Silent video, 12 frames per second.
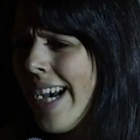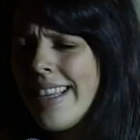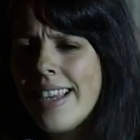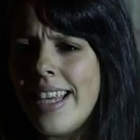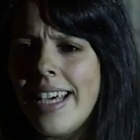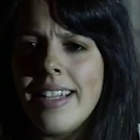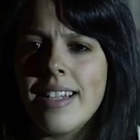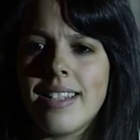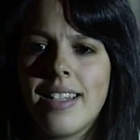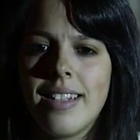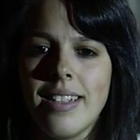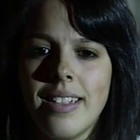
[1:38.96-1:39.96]
And the thing is
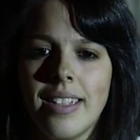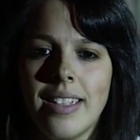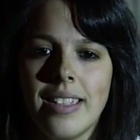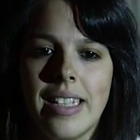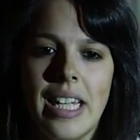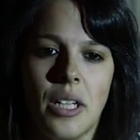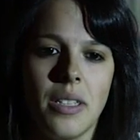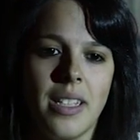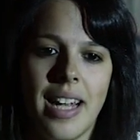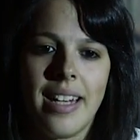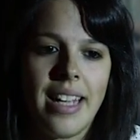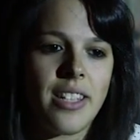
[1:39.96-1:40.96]
that
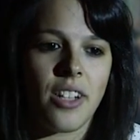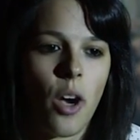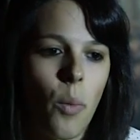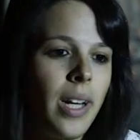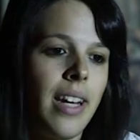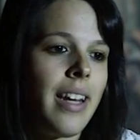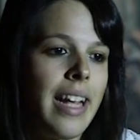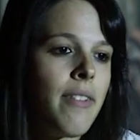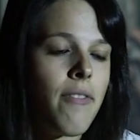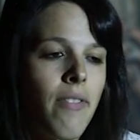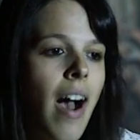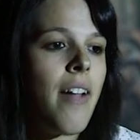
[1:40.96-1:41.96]
10 years ago, we didn't need
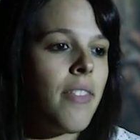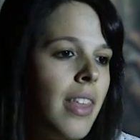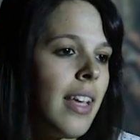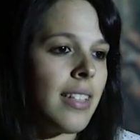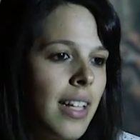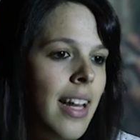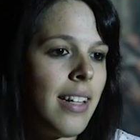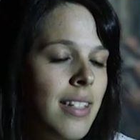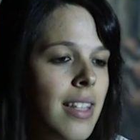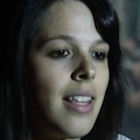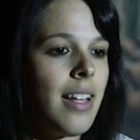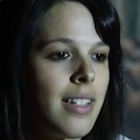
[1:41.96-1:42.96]
5 things connected
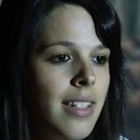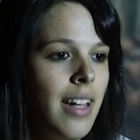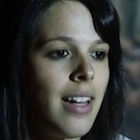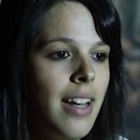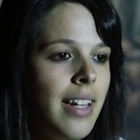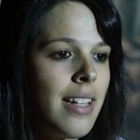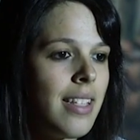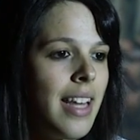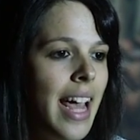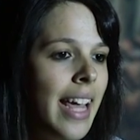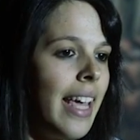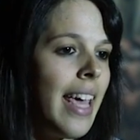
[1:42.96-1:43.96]
to the internet, and yet
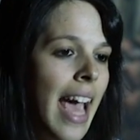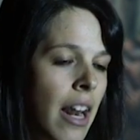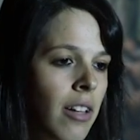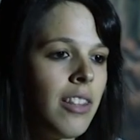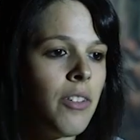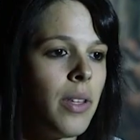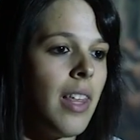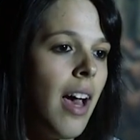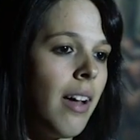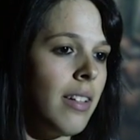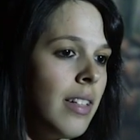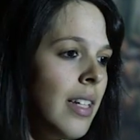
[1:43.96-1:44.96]
today cannot live
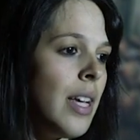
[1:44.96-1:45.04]
without